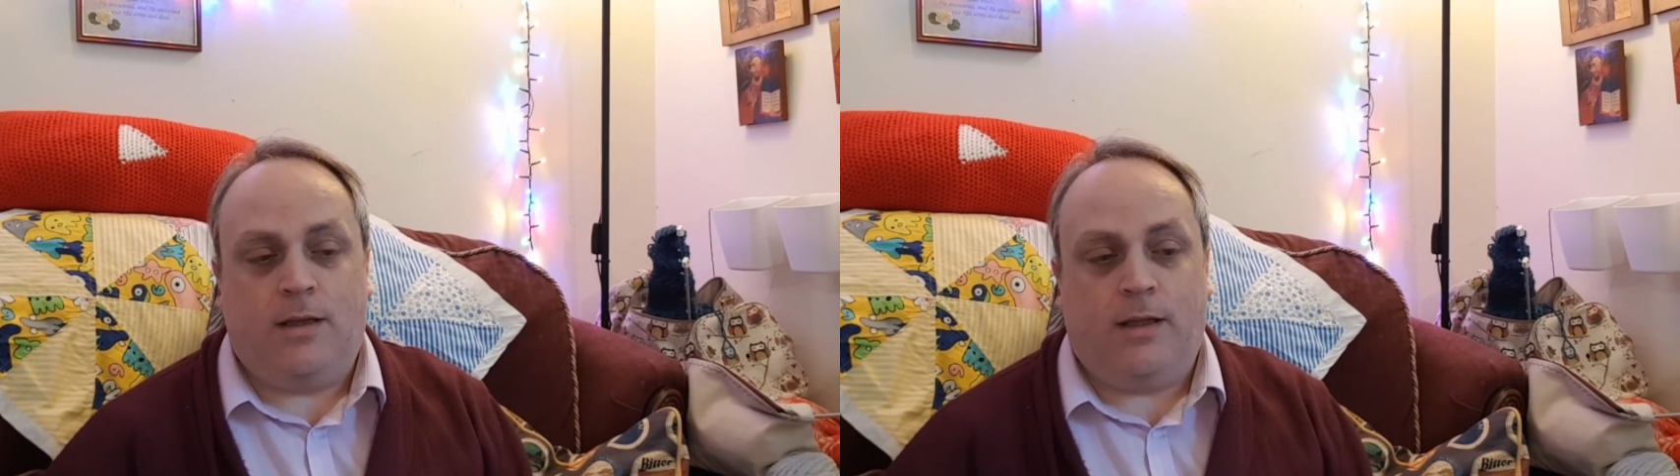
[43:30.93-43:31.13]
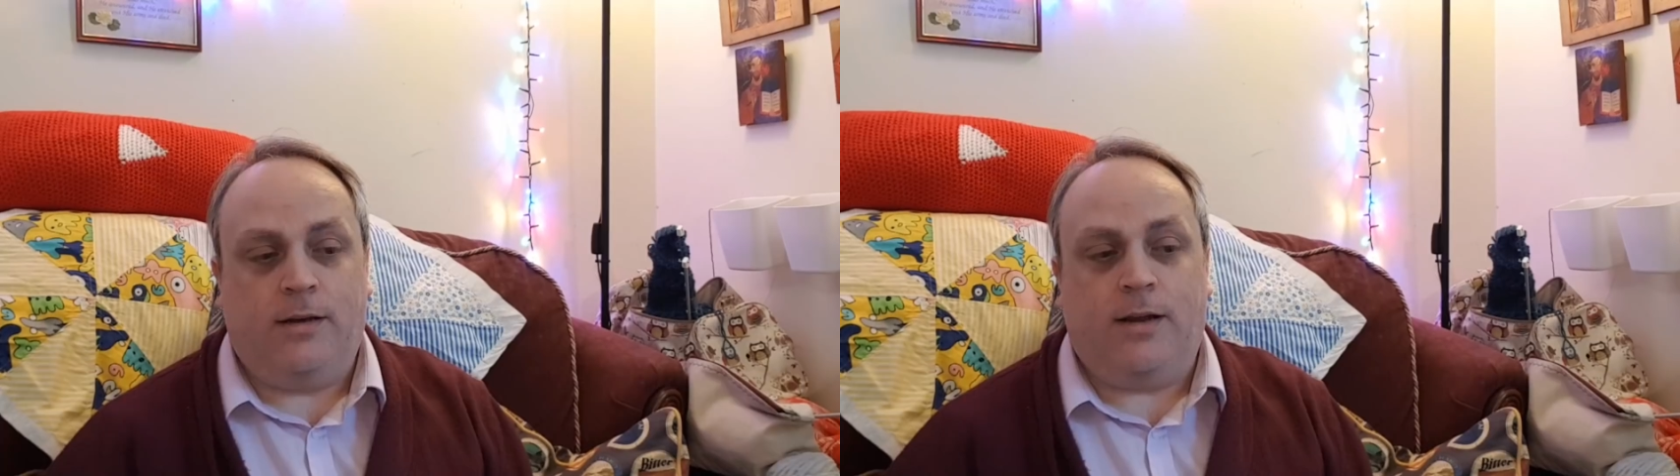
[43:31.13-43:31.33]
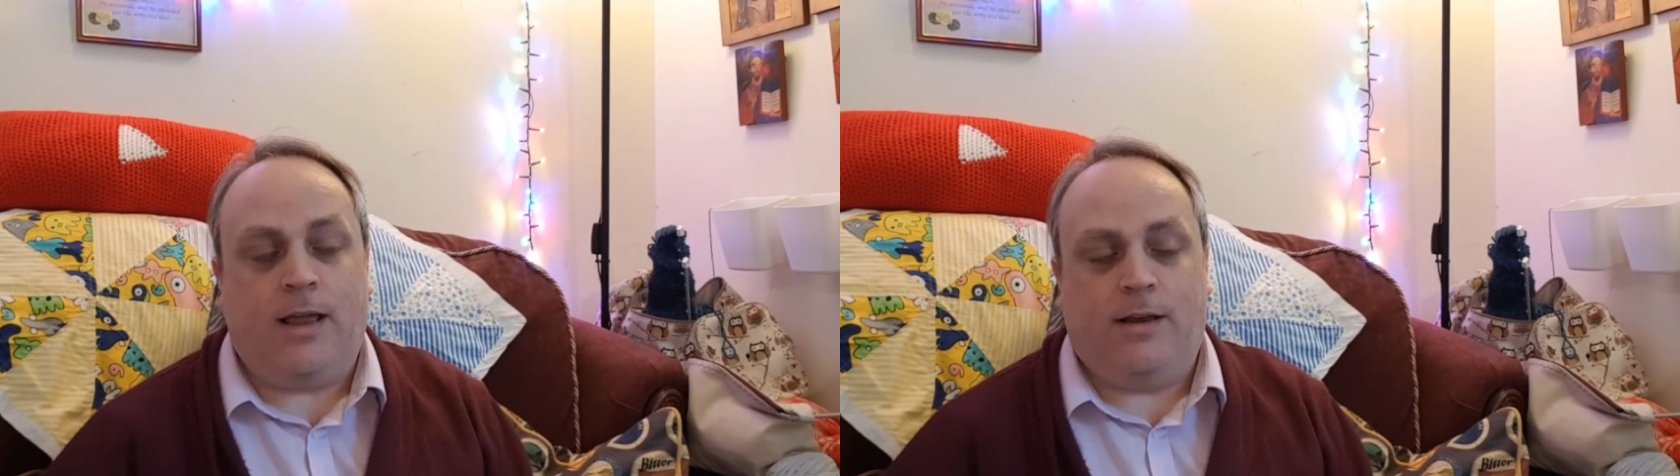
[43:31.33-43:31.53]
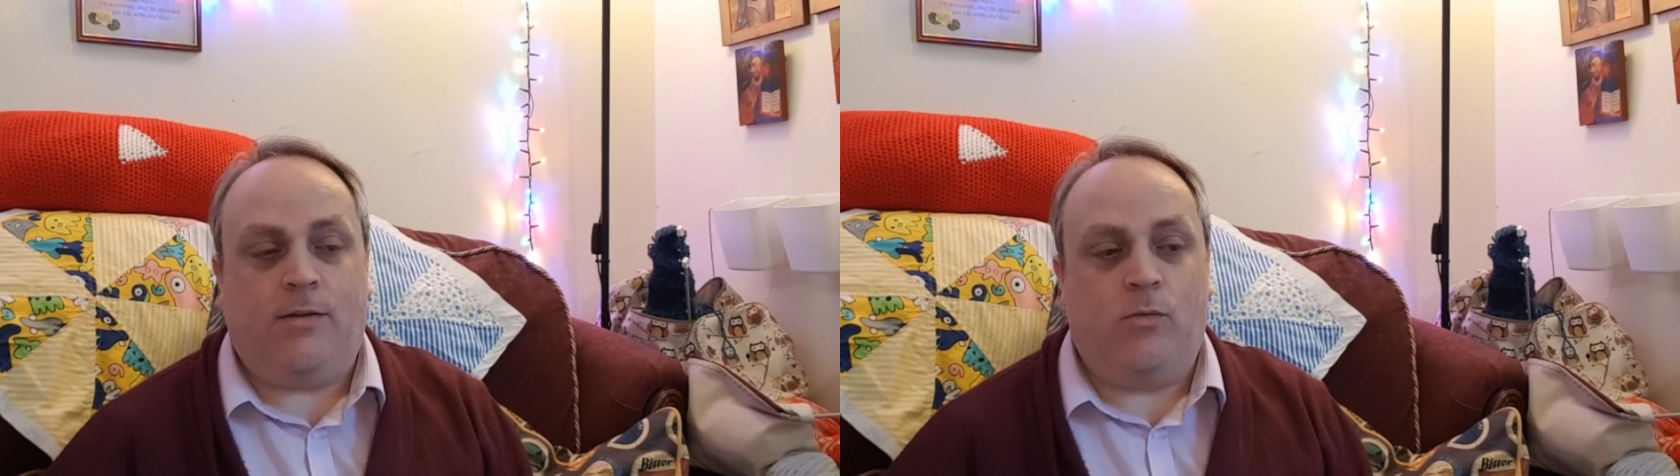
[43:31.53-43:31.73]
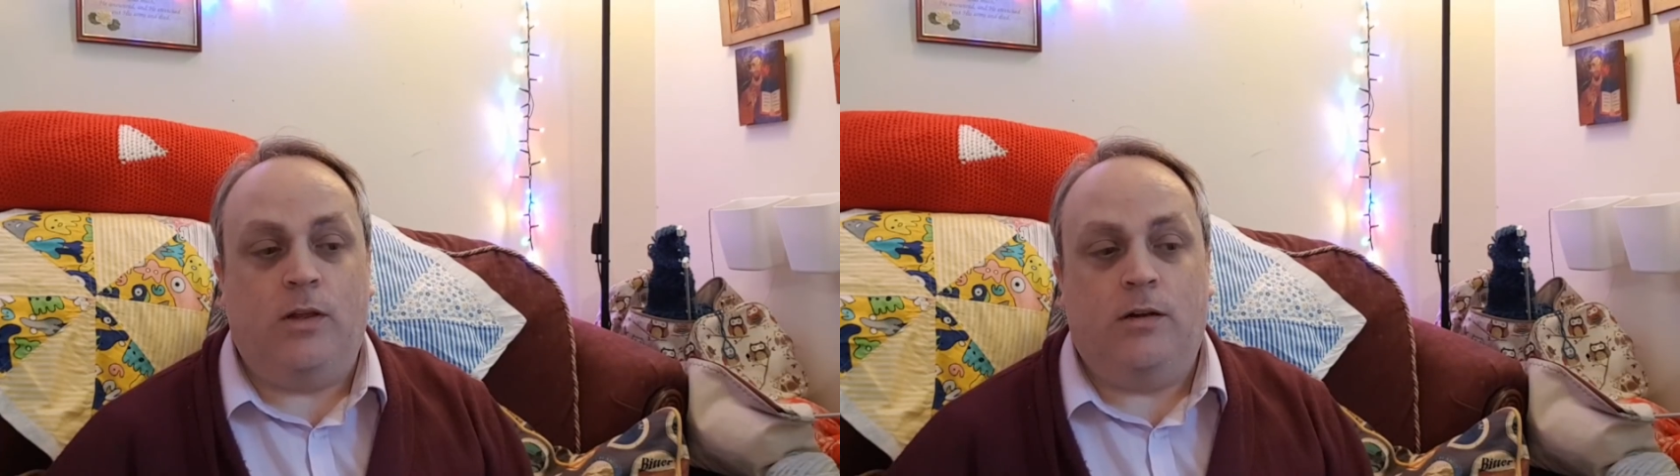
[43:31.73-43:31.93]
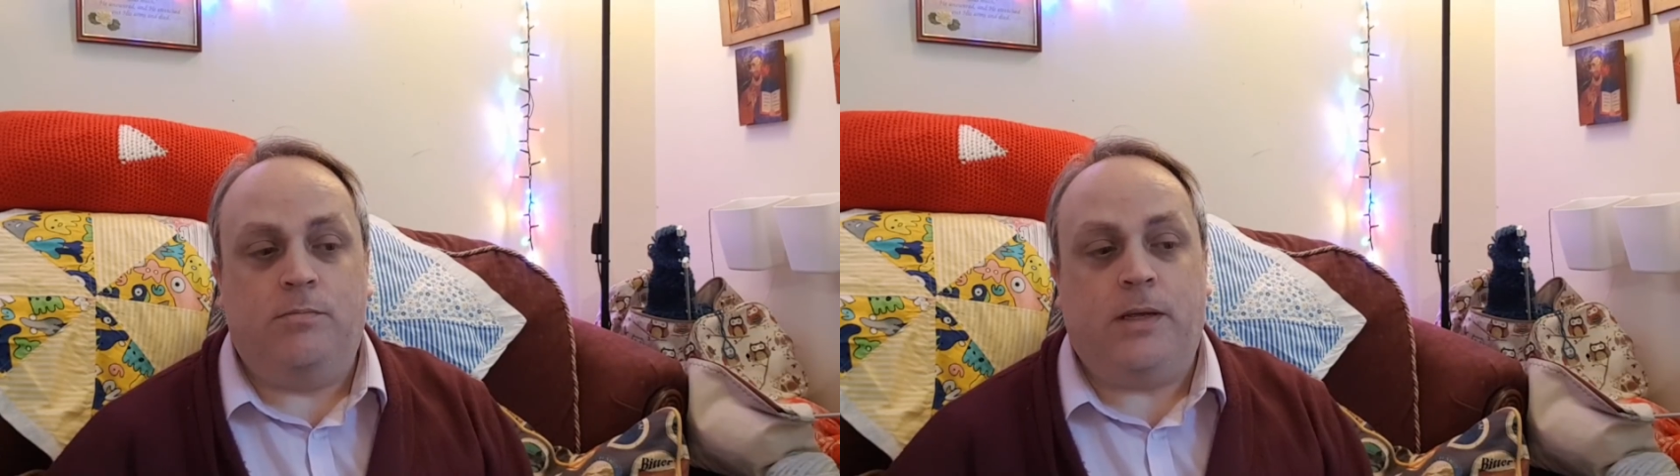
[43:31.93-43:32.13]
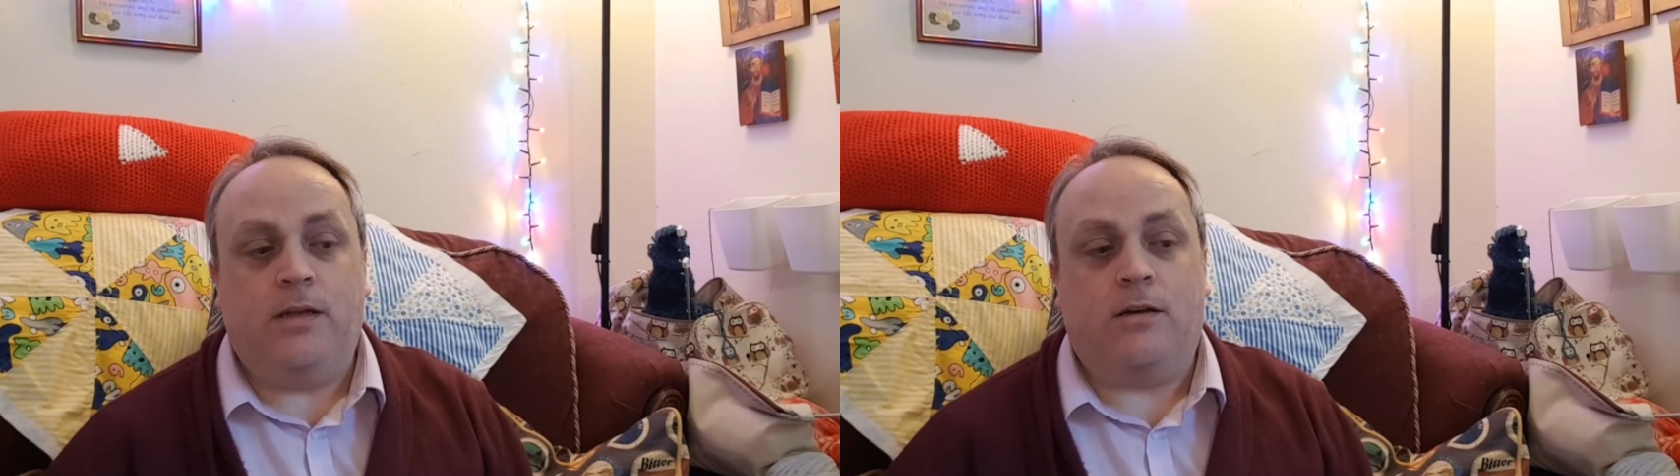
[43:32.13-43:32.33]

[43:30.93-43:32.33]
and it will be a